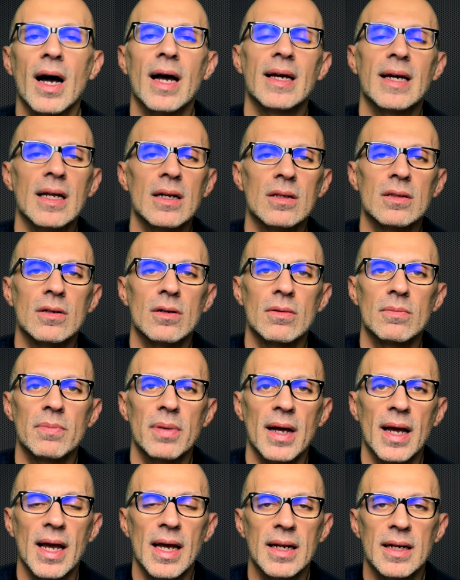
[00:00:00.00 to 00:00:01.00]
I cannot
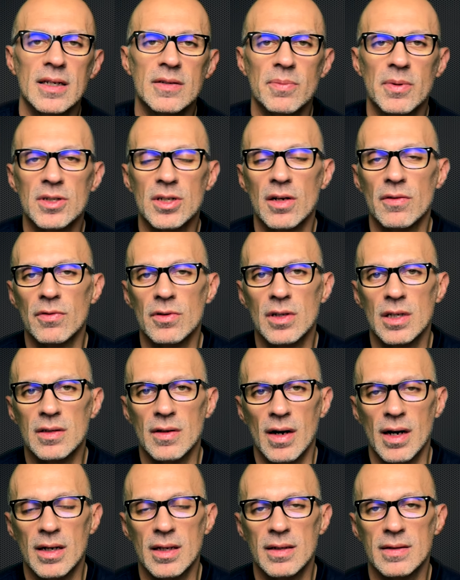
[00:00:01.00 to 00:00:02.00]
complain, especially for the
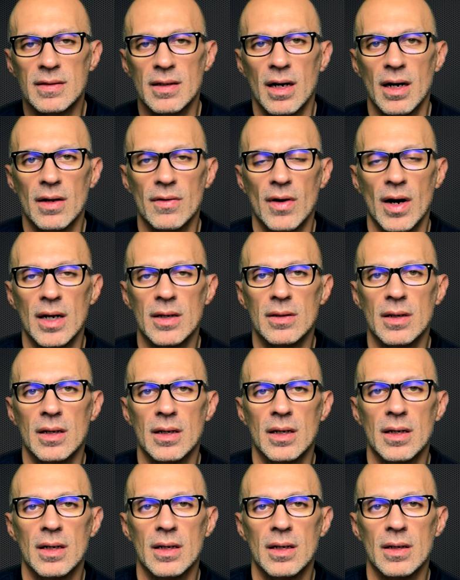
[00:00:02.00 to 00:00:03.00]
trainings I run uh,
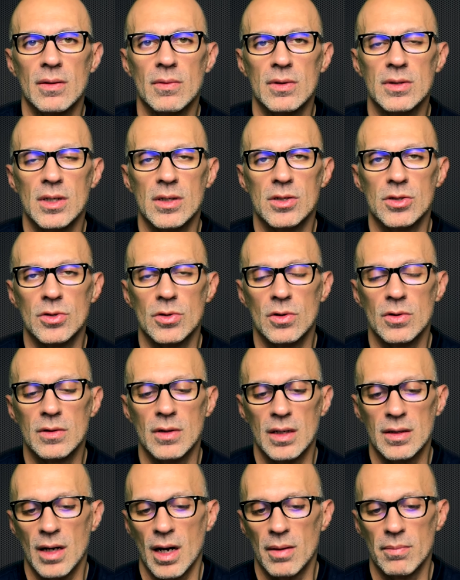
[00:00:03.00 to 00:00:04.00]
with these shoes
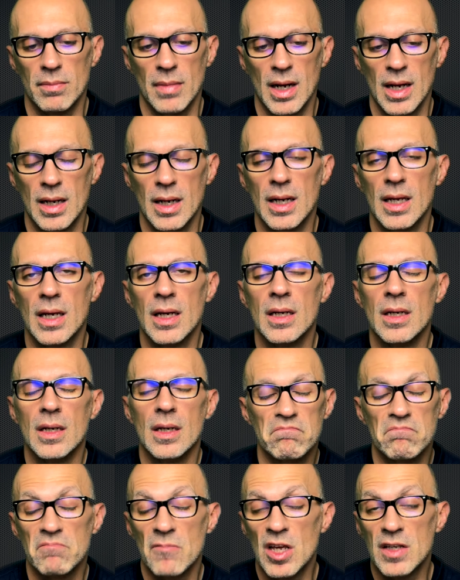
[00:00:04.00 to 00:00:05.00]
that are mainly
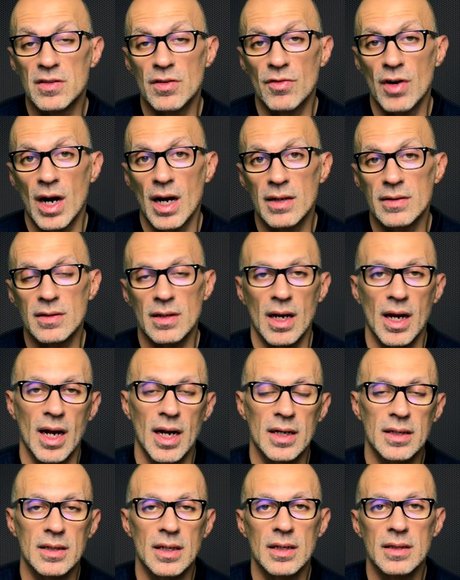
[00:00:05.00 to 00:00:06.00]
easy runs
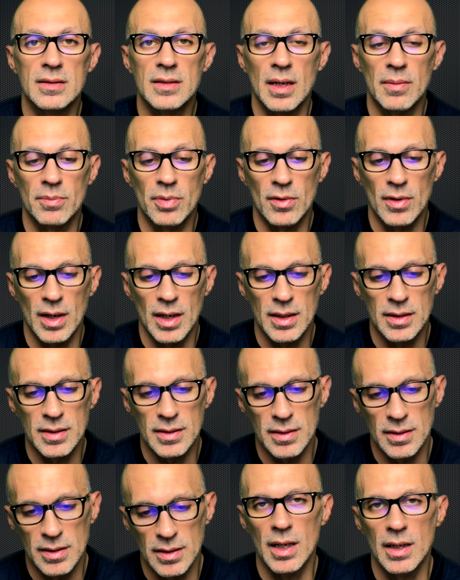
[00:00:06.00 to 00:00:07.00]
and uh, tempo
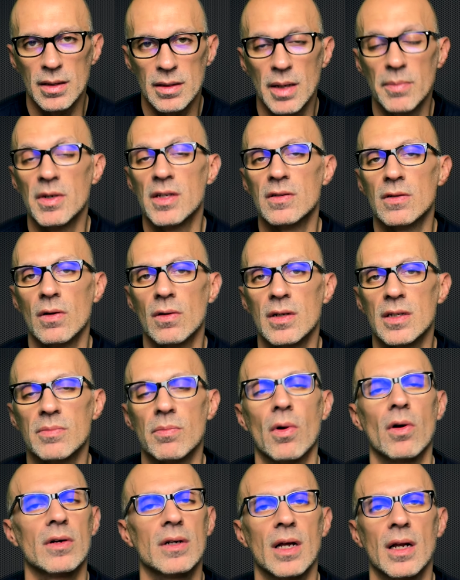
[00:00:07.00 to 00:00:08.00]
runs. Uh, the midsole is
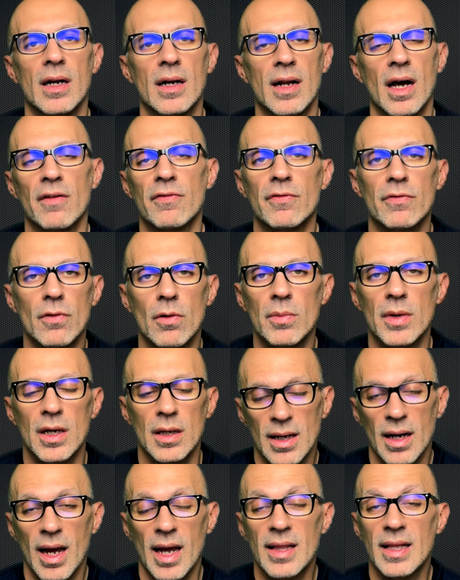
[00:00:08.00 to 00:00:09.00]
more than enough for me.
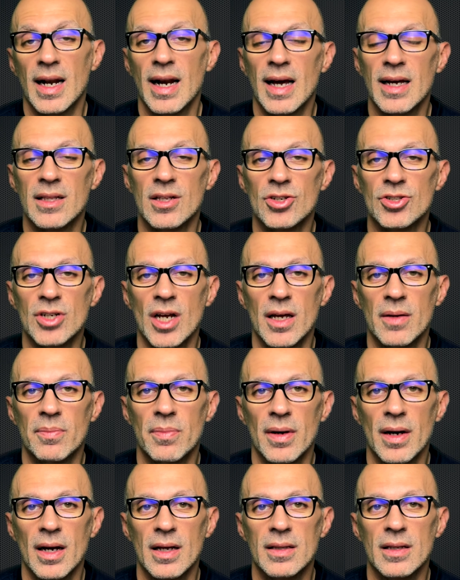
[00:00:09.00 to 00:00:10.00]
And I like the shape
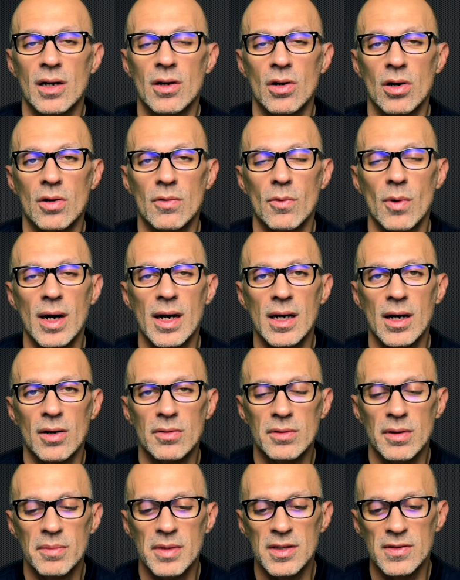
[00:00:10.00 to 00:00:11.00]
and the colorway of
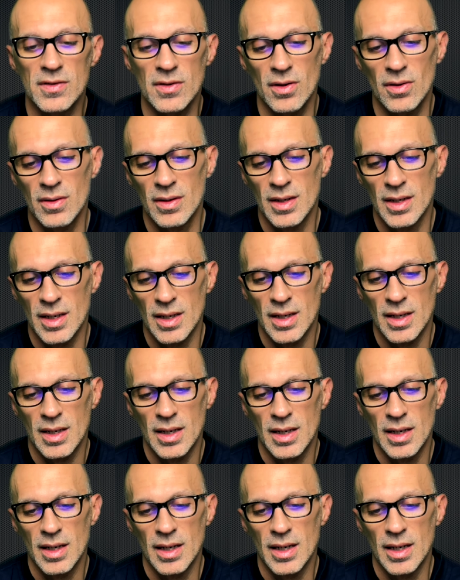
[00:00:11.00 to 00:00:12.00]
the midsole,
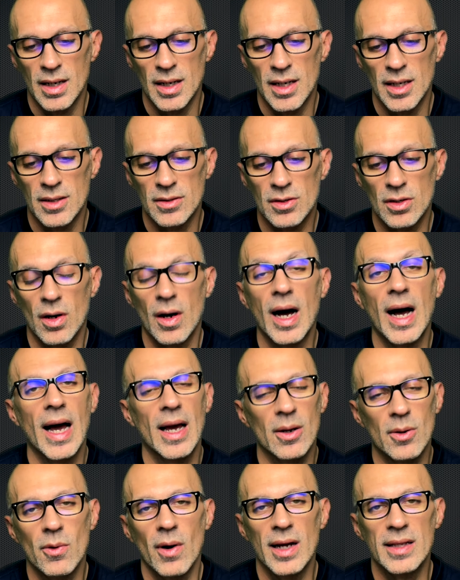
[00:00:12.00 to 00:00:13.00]
uh, so
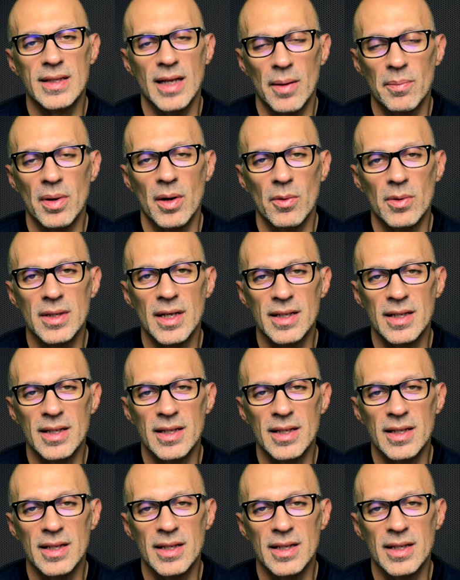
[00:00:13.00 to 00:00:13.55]
I'm quite happy with it.